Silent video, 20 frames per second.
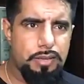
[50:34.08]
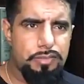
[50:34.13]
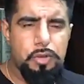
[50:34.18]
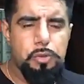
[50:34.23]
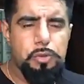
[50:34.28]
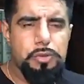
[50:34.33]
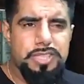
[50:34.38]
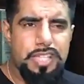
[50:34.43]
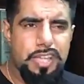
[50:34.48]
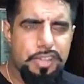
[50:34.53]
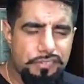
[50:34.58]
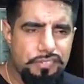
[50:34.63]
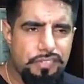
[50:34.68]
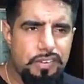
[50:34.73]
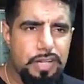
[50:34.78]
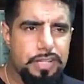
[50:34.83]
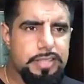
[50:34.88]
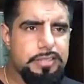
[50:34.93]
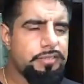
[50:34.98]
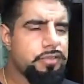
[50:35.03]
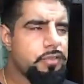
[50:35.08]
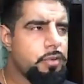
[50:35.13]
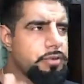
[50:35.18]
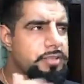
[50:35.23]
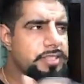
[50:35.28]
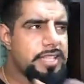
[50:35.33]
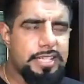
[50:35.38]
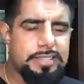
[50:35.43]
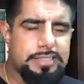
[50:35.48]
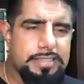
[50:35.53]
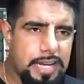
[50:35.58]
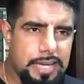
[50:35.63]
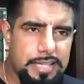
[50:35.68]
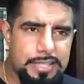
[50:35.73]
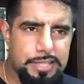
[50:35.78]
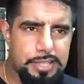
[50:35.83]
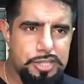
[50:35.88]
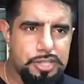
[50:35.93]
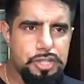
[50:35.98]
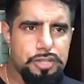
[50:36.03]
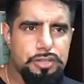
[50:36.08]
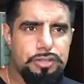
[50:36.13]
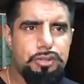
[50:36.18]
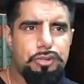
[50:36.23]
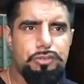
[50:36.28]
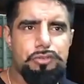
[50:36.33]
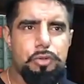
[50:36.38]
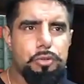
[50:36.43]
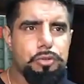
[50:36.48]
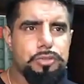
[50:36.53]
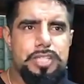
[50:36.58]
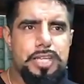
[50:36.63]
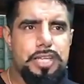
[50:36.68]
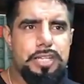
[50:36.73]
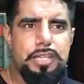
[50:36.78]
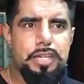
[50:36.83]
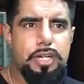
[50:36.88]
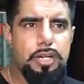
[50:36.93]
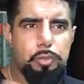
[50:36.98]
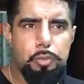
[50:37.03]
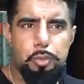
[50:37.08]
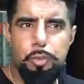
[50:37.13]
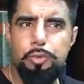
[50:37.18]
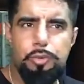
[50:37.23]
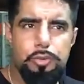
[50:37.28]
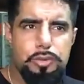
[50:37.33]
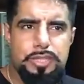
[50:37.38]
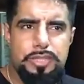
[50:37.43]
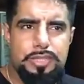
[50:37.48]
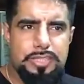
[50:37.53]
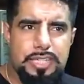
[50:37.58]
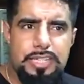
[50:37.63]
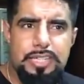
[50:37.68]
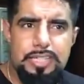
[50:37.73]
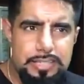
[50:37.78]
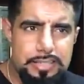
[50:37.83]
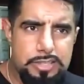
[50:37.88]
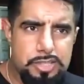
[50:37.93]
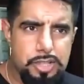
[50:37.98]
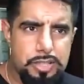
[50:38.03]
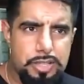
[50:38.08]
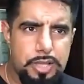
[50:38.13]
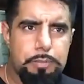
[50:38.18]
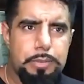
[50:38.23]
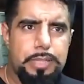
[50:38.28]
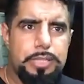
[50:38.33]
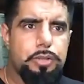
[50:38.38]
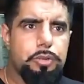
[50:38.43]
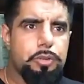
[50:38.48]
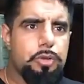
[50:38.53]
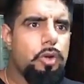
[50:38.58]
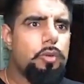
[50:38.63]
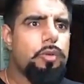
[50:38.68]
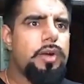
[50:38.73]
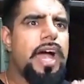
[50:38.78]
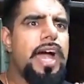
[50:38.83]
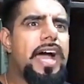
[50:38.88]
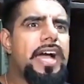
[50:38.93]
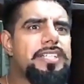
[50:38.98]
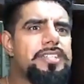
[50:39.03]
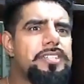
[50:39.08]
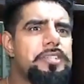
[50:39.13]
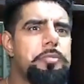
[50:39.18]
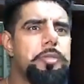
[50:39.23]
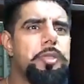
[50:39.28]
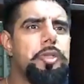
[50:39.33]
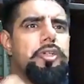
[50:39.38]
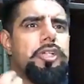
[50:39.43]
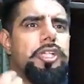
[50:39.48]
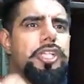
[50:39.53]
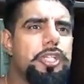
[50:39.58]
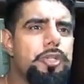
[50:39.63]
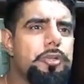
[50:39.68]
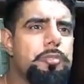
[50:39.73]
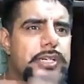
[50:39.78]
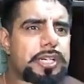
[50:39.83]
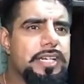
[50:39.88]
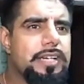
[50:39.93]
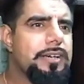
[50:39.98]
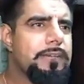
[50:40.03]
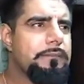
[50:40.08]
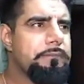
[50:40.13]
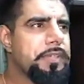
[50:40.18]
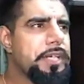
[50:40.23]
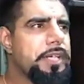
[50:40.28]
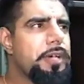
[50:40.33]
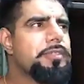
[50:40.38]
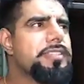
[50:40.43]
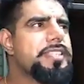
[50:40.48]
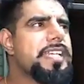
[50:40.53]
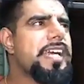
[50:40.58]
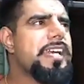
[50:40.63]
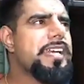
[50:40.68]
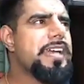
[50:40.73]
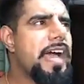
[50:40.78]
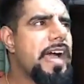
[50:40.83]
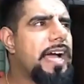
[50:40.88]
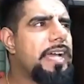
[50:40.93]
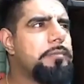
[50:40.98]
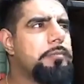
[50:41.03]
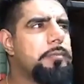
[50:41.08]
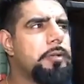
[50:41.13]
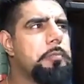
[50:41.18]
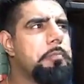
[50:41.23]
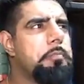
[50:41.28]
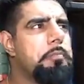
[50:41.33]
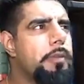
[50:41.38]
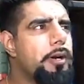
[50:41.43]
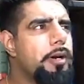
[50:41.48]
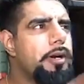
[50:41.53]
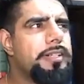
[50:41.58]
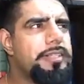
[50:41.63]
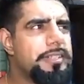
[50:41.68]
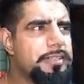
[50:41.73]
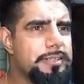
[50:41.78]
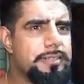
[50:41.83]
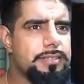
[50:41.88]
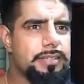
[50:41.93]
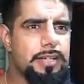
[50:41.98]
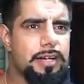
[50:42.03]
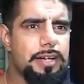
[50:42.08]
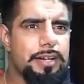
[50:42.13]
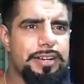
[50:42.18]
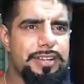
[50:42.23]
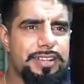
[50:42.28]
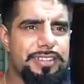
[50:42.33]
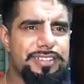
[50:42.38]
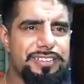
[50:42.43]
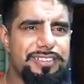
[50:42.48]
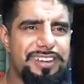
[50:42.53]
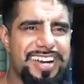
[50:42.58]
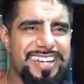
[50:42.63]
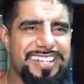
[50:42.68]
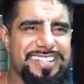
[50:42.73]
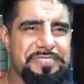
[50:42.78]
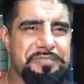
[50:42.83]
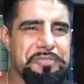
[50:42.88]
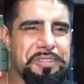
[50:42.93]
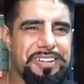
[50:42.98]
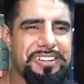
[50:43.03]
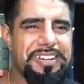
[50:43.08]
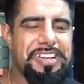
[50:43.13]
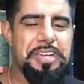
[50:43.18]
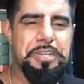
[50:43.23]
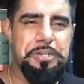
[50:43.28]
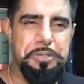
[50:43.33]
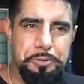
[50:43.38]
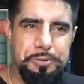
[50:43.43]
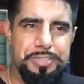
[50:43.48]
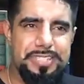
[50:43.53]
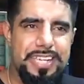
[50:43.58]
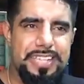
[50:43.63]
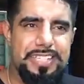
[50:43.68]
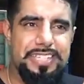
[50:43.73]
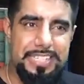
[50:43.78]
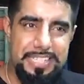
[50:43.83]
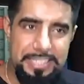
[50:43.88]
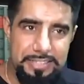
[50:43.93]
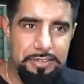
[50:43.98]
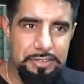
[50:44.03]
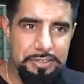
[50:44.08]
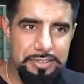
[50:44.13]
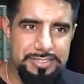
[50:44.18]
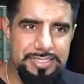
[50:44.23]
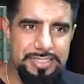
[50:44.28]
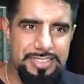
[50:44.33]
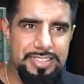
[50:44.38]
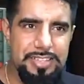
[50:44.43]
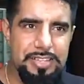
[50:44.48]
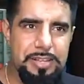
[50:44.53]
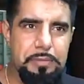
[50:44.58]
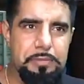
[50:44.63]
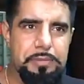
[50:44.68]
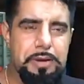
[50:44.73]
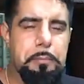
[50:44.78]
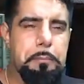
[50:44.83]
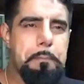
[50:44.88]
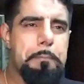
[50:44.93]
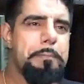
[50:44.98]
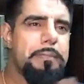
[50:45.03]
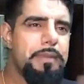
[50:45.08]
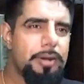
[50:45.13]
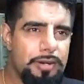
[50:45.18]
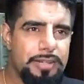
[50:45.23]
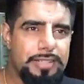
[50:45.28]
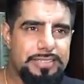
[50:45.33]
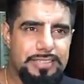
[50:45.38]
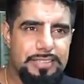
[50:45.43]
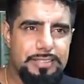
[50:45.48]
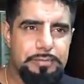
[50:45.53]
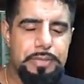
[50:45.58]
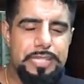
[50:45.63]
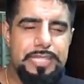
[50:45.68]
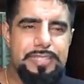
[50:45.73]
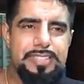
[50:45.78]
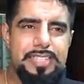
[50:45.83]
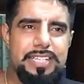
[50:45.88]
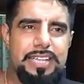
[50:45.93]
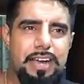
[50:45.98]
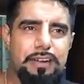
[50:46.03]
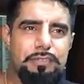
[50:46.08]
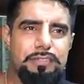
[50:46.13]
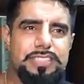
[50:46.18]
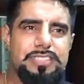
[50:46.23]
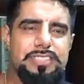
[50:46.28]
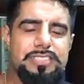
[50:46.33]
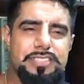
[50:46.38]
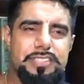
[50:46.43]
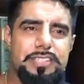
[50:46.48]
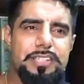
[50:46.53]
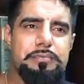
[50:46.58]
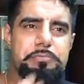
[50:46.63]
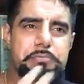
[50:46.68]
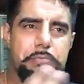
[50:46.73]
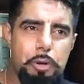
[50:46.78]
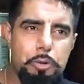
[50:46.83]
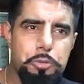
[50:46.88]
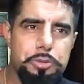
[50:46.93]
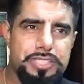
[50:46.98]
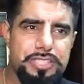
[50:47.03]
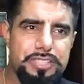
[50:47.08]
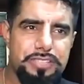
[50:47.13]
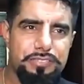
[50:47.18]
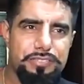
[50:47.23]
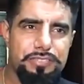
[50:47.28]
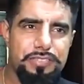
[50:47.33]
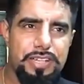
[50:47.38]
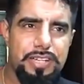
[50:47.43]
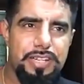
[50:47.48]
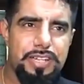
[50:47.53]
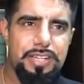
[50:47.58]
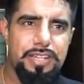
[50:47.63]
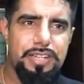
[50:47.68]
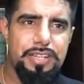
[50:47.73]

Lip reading: Of course they fight, of course they attack each other, of course they wound and kill each other, but you don't attribute you don't say an animal murdered another animal. You would say killed, not murdered, because it carries a certain motive.